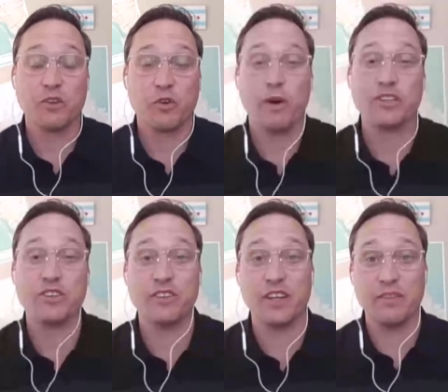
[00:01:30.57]
the
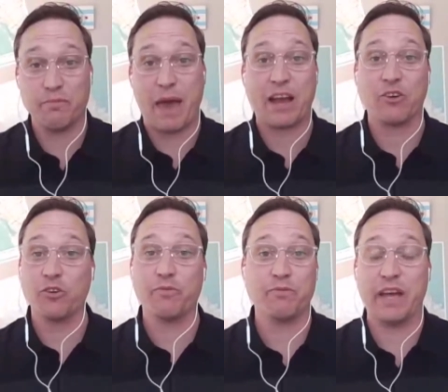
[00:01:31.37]
question that
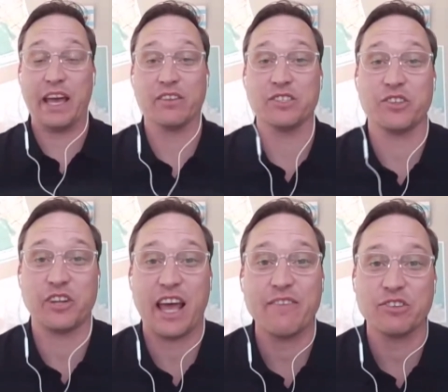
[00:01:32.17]
macro analysts are
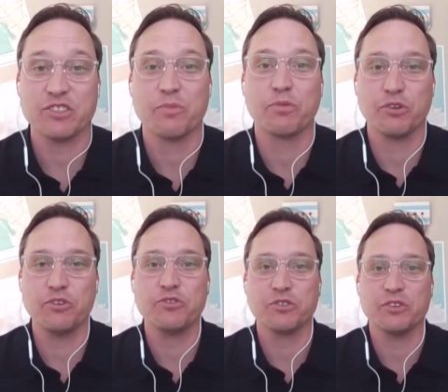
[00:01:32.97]
going to have is the
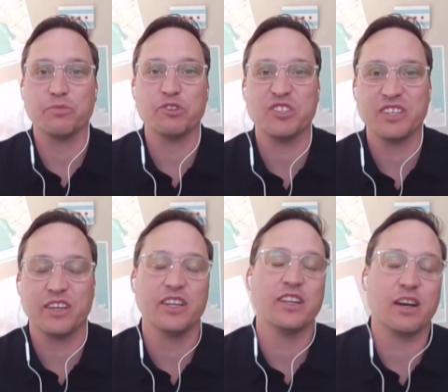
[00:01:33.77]
producer in Brazil
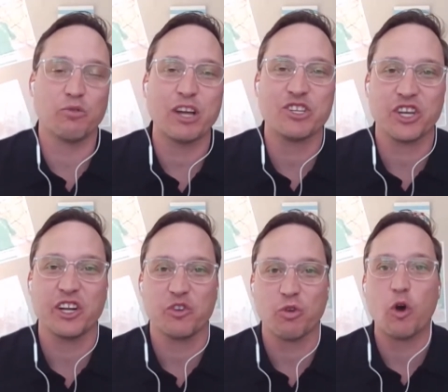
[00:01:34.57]
in uh, Russia
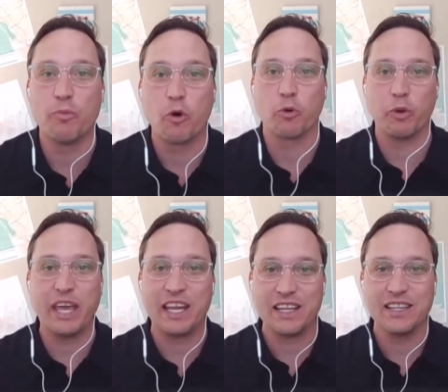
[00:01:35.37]
going to grow more
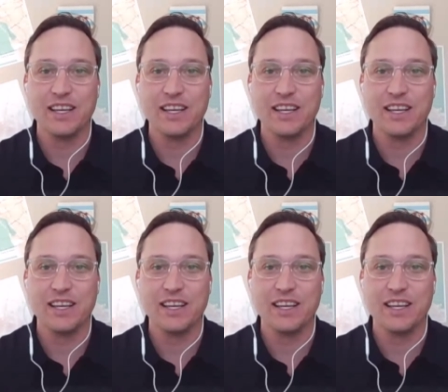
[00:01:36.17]
wheat